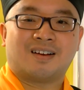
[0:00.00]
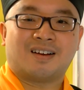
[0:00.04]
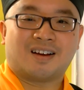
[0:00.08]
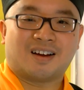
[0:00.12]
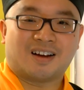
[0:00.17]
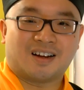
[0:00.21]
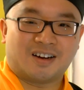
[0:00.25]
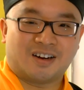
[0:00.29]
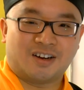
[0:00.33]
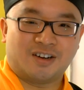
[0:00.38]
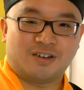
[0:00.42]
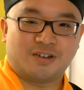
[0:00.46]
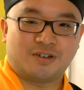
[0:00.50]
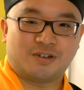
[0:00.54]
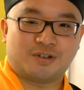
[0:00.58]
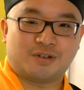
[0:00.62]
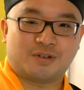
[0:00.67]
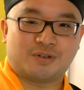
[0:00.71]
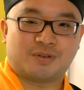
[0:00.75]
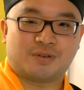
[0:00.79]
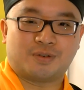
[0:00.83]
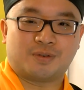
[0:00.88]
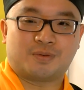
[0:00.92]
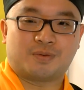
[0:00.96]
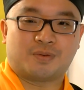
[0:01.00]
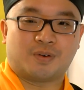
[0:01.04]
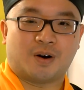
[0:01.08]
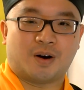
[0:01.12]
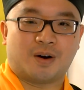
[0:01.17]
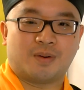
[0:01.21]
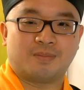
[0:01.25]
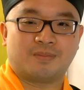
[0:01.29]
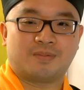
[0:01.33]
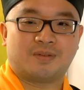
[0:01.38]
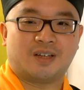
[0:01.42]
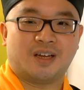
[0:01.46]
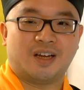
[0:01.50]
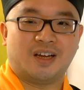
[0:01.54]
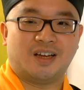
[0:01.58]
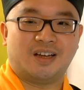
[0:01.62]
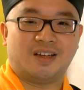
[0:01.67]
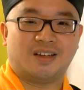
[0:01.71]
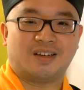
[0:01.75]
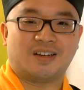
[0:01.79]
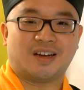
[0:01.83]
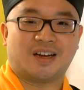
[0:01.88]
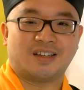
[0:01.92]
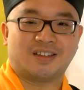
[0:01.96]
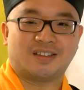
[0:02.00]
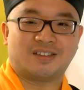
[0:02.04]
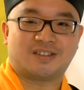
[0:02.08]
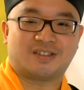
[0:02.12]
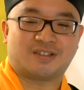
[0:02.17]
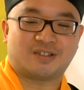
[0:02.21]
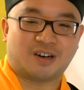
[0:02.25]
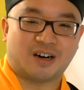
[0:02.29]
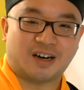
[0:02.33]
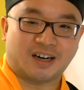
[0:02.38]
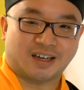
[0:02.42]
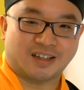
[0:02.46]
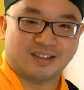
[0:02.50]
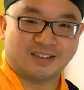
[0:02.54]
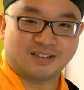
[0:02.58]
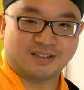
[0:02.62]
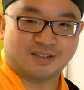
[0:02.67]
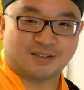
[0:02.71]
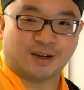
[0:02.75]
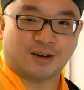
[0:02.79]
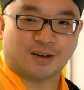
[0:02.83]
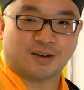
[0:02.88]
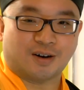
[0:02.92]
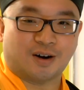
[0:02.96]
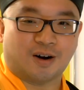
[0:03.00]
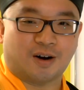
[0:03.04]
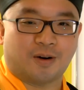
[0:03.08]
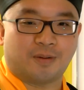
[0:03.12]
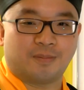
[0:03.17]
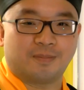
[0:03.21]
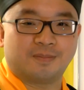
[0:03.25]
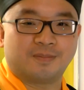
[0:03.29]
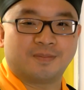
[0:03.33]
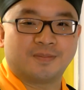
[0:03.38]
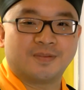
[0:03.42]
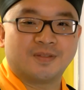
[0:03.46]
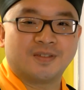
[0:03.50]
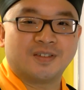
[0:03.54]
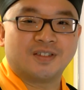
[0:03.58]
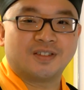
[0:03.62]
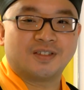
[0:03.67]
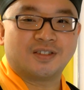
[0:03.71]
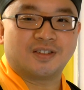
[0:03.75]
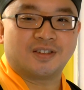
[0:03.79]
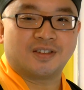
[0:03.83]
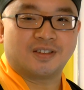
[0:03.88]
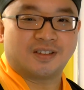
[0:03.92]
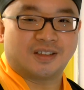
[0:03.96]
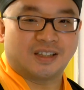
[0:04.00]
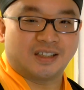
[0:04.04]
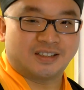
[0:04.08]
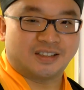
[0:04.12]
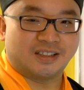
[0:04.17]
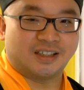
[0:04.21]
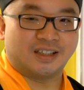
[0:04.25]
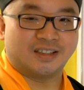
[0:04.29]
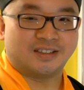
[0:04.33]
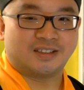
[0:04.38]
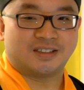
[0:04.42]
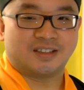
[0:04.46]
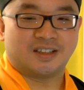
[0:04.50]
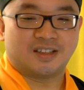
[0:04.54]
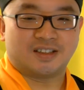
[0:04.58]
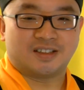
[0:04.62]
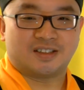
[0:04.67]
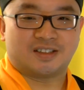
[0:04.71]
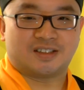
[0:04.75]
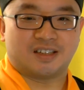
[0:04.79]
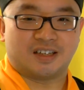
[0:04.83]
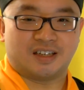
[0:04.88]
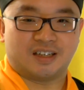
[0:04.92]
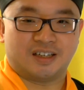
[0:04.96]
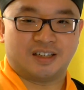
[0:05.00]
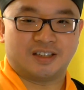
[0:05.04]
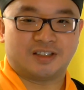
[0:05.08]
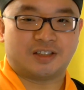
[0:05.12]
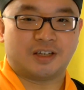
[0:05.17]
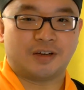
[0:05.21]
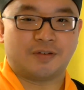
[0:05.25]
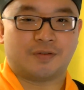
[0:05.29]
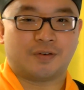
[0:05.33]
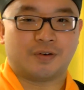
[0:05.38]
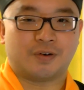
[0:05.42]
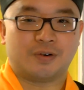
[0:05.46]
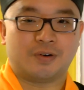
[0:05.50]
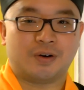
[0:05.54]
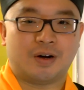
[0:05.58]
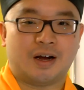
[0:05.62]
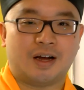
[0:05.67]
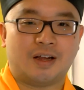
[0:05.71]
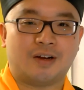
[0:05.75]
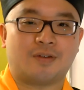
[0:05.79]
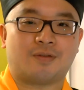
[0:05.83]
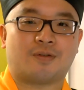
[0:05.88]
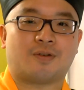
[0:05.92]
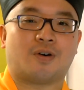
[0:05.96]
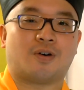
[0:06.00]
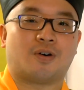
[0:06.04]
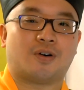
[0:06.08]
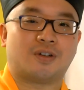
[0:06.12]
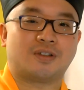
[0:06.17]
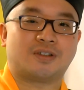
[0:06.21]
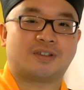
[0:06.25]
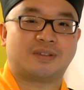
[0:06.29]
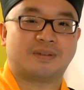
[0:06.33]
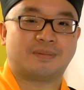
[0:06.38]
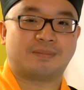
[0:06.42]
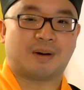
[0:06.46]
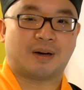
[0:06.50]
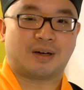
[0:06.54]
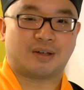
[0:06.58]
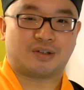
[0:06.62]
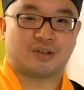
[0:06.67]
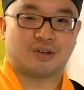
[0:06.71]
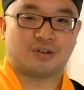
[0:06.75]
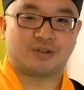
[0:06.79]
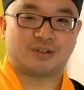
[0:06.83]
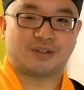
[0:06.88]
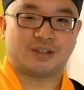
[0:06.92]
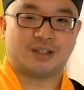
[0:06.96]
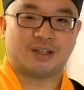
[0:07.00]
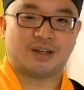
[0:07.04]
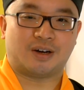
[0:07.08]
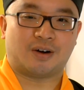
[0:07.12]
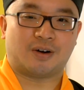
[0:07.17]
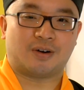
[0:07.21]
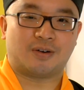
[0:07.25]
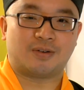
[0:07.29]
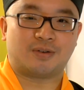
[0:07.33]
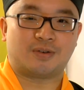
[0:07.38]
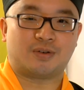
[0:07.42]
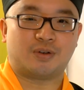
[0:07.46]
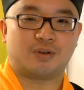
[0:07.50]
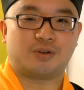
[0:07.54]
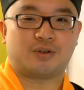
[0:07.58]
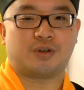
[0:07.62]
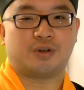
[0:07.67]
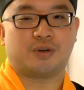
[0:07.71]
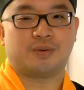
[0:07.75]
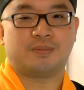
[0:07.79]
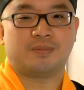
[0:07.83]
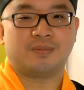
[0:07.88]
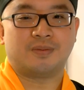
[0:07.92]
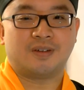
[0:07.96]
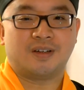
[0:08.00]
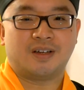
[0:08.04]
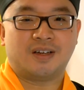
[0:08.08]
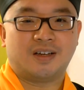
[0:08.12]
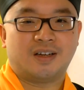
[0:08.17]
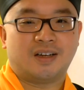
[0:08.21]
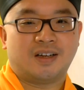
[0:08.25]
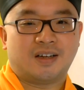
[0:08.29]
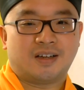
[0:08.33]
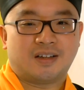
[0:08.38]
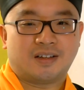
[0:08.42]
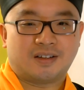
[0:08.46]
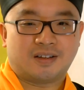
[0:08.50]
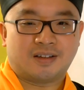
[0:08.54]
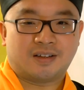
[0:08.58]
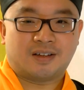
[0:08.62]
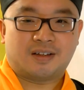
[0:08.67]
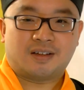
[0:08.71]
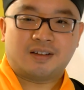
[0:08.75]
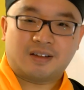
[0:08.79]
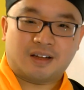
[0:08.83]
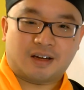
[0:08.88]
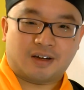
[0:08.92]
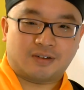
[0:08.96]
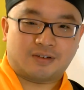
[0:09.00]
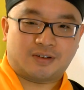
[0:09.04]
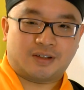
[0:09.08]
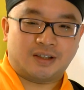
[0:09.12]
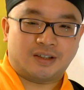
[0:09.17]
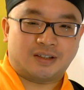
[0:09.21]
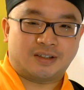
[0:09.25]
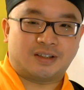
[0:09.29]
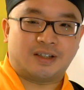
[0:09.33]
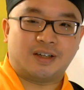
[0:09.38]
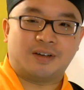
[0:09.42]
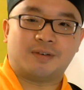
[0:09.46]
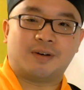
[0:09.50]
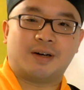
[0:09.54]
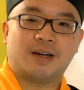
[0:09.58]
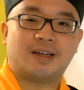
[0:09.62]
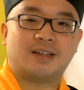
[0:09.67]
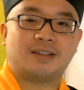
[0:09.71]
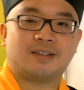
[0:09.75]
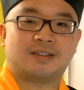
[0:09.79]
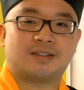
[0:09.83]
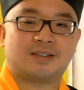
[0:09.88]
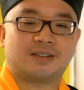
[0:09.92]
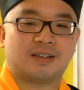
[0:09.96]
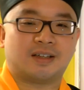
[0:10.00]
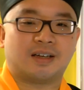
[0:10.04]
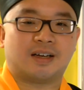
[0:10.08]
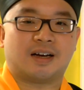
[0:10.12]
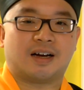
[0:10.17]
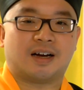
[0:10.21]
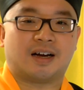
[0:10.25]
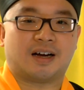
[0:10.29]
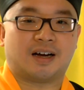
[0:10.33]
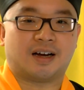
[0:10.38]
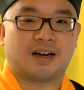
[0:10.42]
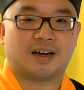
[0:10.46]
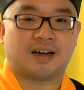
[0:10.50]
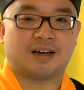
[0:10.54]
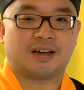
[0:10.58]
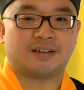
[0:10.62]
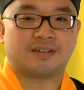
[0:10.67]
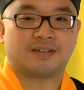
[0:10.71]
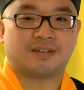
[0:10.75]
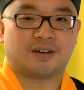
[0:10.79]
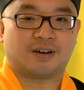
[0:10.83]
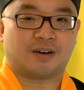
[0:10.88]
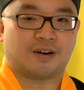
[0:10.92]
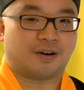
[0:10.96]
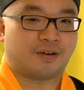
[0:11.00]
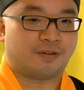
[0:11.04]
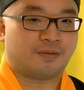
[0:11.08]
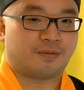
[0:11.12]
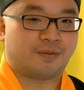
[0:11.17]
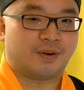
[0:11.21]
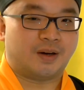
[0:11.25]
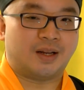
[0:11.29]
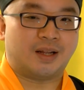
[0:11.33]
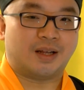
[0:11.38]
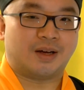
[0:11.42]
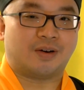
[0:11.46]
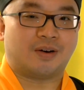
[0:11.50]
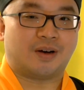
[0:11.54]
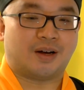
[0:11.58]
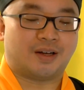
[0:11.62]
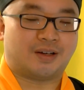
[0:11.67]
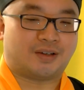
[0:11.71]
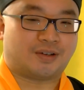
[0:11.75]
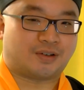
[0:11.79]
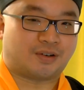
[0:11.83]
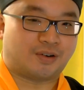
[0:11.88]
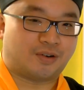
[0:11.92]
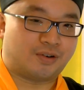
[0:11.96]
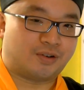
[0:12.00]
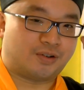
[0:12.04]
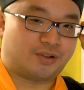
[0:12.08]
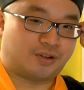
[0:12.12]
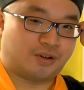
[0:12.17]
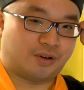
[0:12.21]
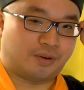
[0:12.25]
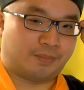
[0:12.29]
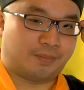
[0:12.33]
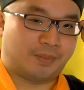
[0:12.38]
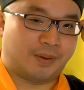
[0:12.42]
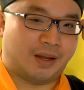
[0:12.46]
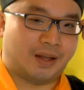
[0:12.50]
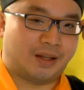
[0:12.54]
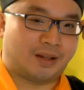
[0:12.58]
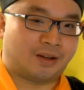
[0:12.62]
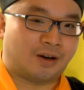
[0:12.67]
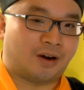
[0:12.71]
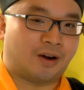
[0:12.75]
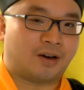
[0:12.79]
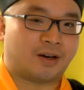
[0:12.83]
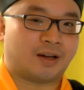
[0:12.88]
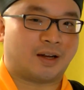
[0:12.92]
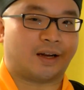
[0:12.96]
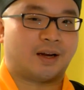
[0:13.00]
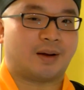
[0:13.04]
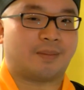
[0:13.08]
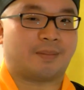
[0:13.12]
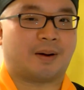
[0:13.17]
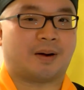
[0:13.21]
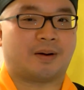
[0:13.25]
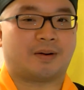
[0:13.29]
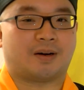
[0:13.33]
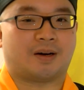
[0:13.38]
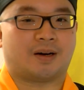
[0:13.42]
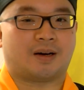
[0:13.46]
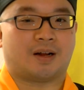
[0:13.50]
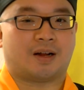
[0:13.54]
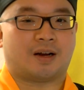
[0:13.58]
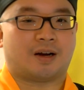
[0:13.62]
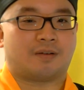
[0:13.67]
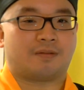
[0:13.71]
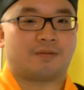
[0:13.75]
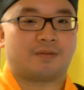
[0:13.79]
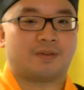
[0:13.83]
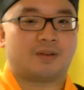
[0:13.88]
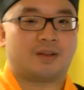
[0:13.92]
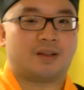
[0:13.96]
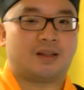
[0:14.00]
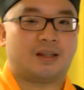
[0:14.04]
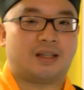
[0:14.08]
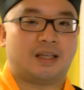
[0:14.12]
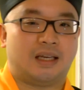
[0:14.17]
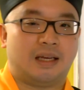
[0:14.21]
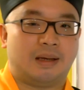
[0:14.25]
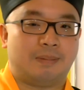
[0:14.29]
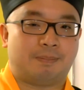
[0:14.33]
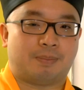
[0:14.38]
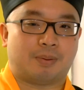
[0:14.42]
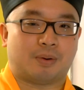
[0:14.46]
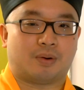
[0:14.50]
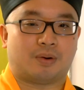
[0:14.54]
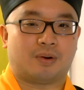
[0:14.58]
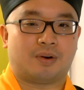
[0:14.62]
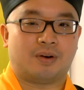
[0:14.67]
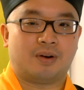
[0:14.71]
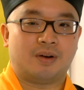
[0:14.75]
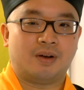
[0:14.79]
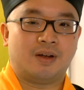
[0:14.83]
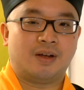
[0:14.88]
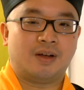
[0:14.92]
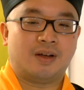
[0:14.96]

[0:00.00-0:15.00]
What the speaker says: Hello from TeenYatDragon.com. This is Ji Sifu and of course Mak Josie on YouTube. Now this series of video is going to be talking about a lot of deeper